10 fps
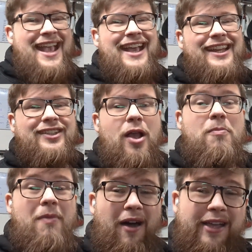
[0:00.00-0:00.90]
It is
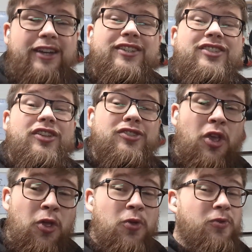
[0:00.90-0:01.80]

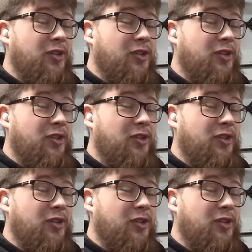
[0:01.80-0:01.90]
-2